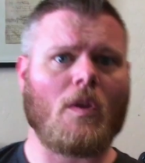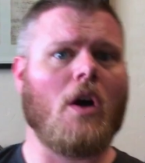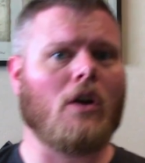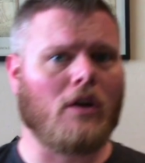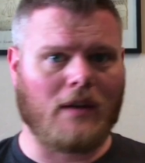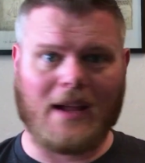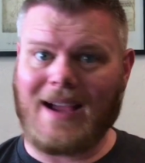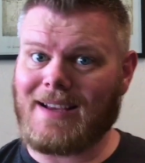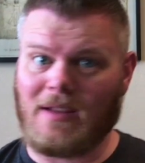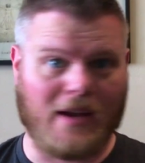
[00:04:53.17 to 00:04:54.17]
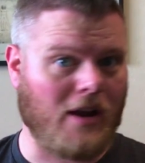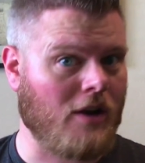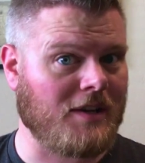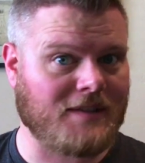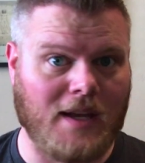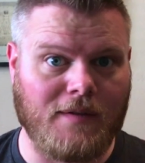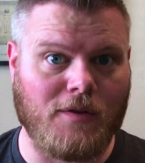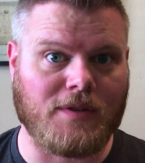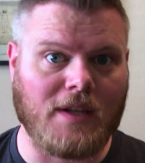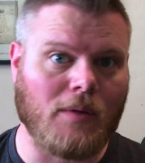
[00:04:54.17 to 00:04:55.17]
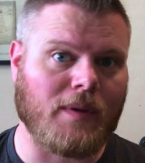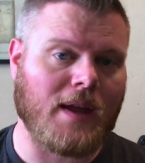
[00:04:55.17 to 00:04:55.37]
are, like I already said, if you're dealing with